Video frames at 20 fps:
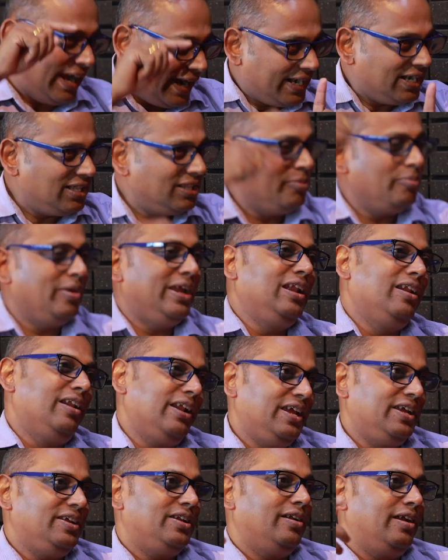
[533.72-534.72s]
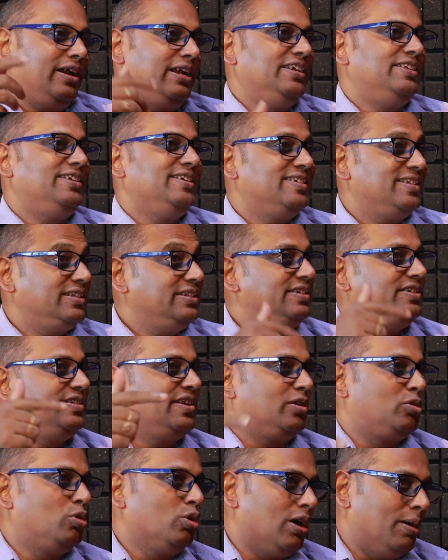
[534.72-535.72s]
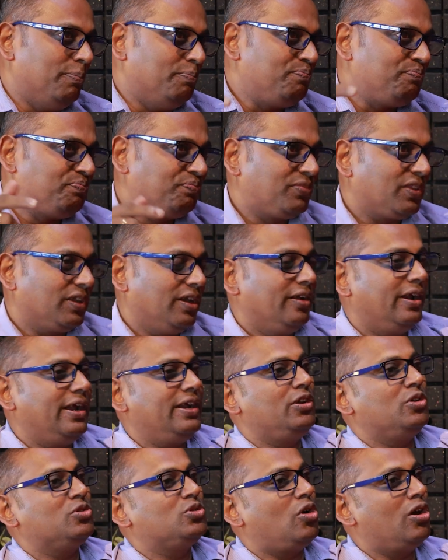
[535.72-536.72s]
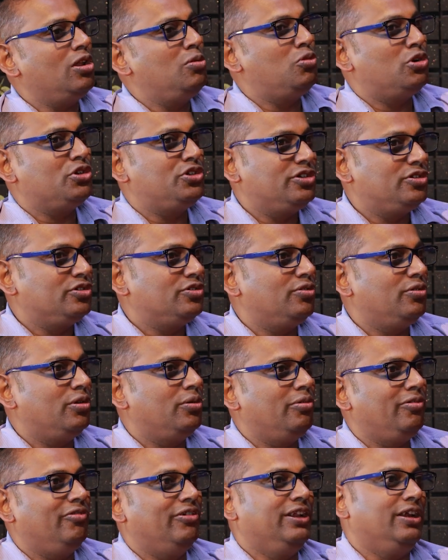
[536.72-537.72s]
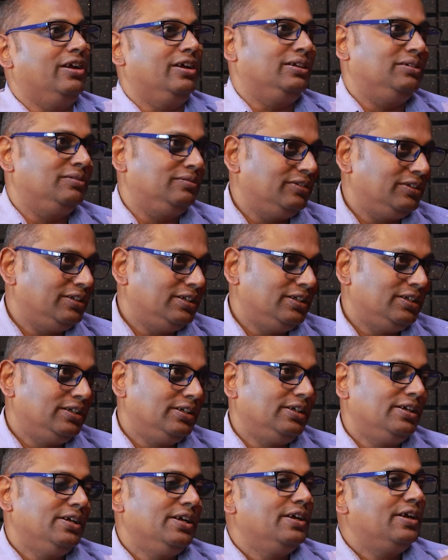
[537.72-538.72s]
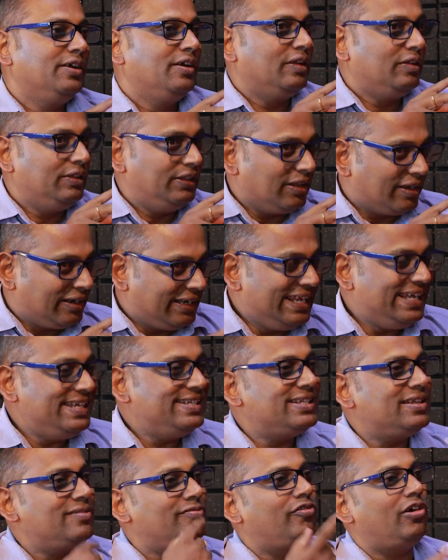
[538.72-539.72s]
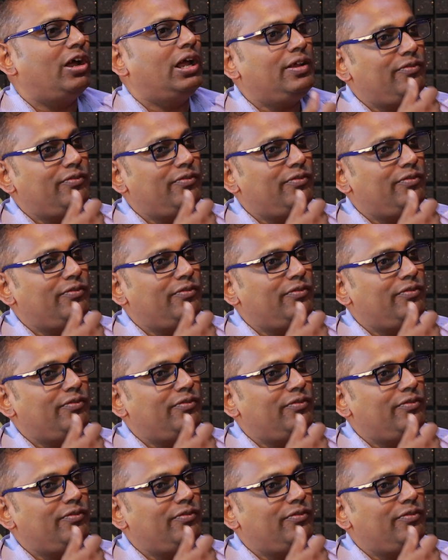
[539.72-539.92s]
and the main rainy season is yet to come, right? Your soil moisture is going to be very high. The reason why